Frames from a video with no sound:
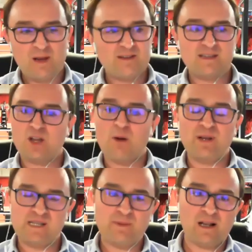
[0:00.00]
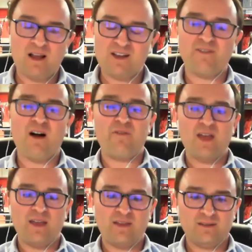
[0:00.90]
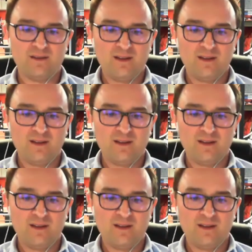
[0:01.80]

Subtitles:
listed company typically lasts 5 years,